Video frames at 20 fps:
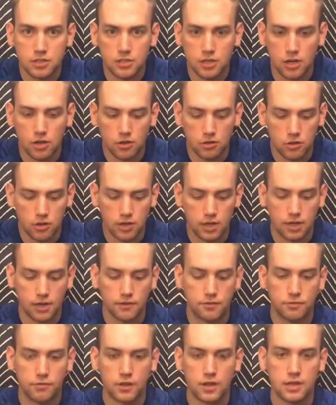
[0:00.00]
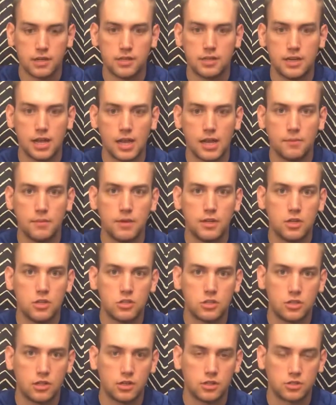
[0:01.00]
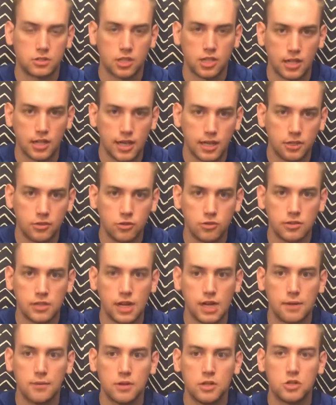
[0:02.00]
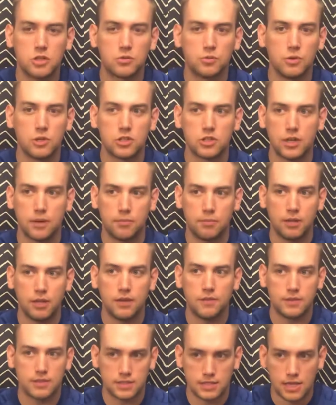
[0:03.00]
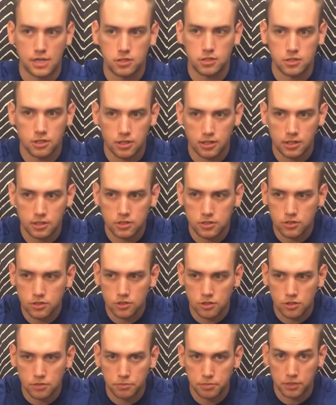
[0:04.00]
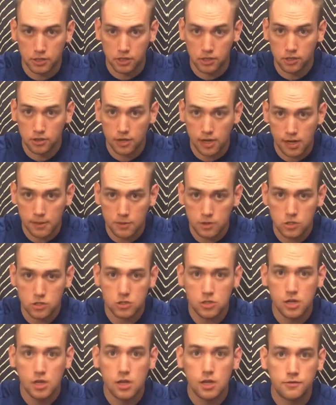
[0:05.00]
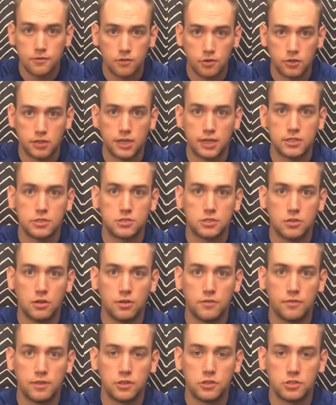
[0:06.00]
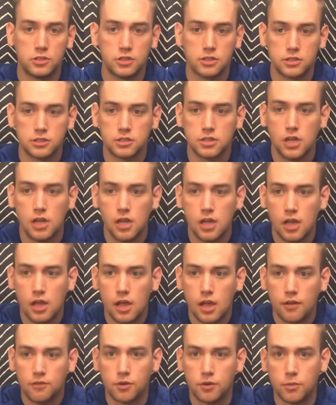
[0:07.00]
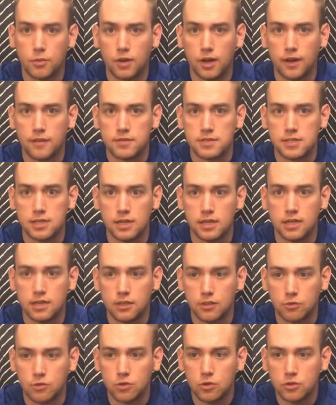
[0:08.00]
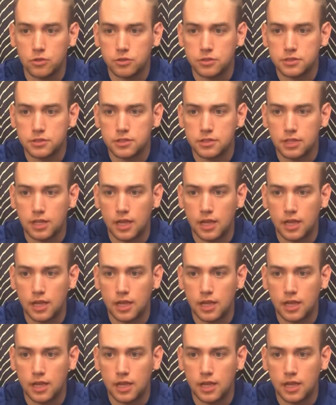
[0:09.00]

So you can inflict damage, there's collateral damage, which I believe is now turned into pure damage for Dice Throne Adventures from what I've seen in the rules.